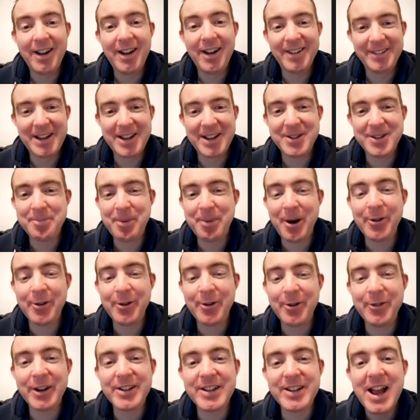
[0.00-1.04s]
that's
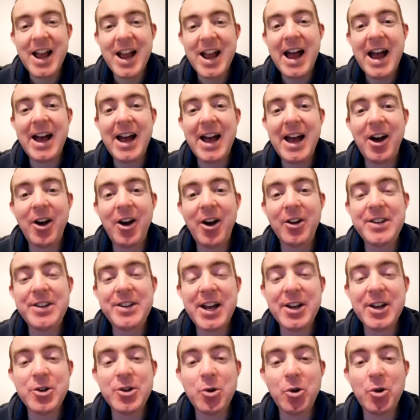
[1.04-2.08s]
perfect. Uh, on
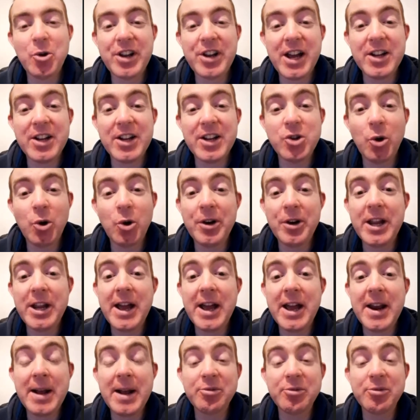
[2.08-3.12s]
that note, uh, Tony,
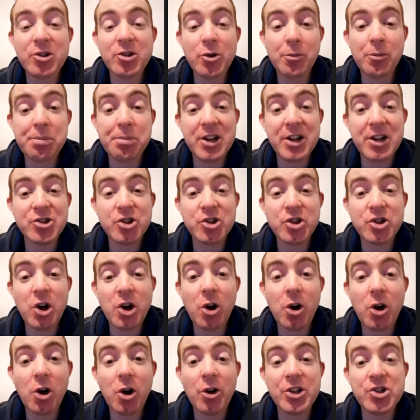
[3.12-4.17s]
an absolute pleasure
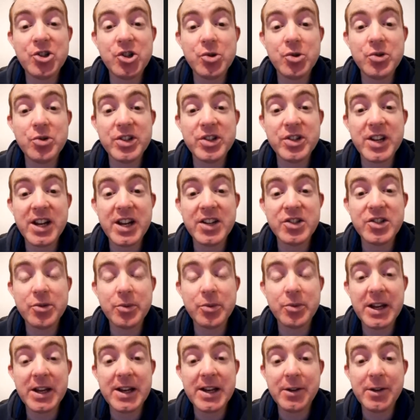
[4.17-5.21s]
talking to you today to
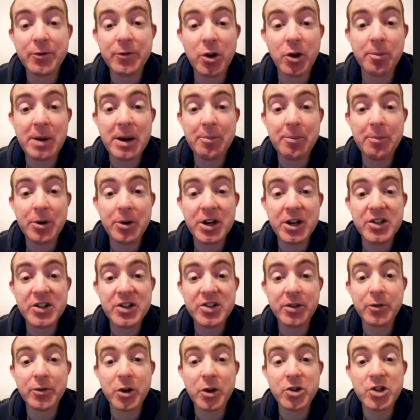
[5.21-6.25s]
relive your memories
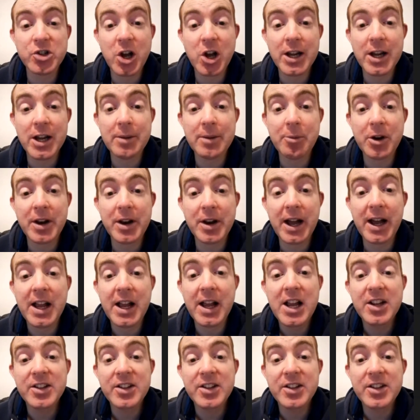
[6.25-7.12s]
of your time on uh,